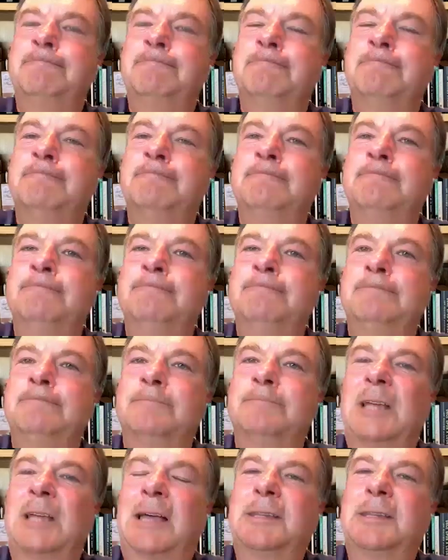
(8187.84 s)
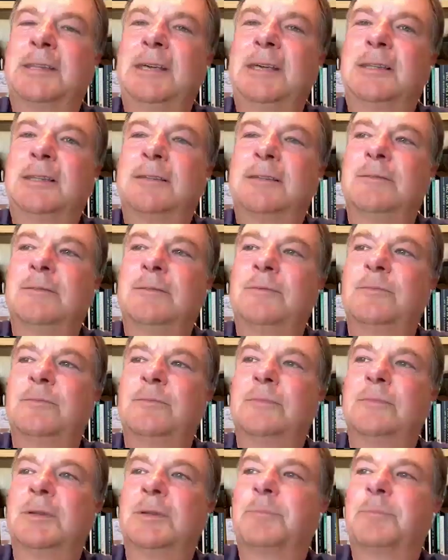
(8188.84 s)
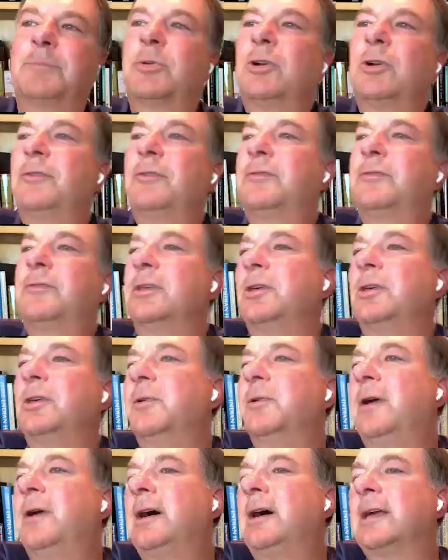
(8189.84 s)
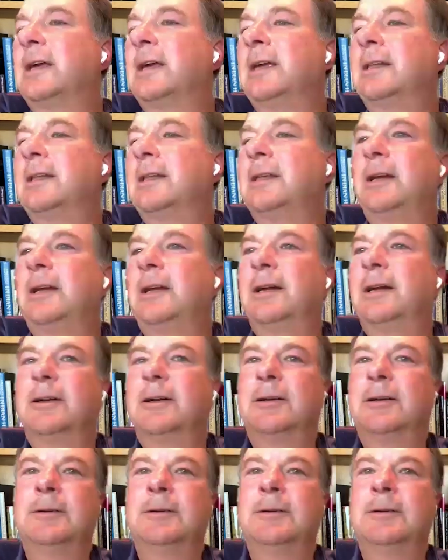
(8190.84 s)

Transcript: I think the proof that you hung in here shows